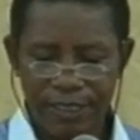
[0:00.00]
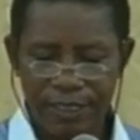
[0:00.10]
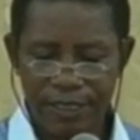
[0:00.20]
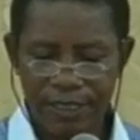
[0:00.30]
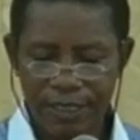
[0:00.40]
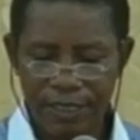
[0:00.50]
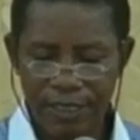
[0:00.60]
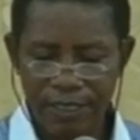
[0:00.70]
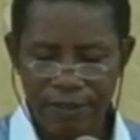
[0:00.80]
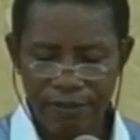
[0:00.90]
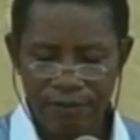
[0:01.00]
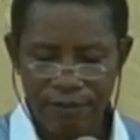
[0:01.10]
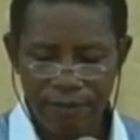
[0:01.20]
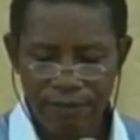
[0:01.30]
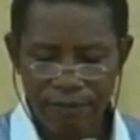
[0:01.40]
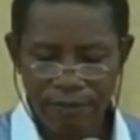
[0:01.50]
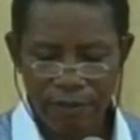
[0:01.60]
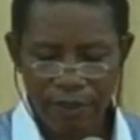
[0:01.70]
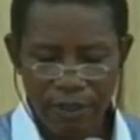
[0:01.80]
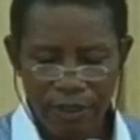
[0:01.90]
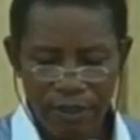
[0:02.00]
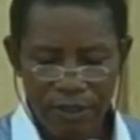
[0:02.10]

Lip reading: (silence)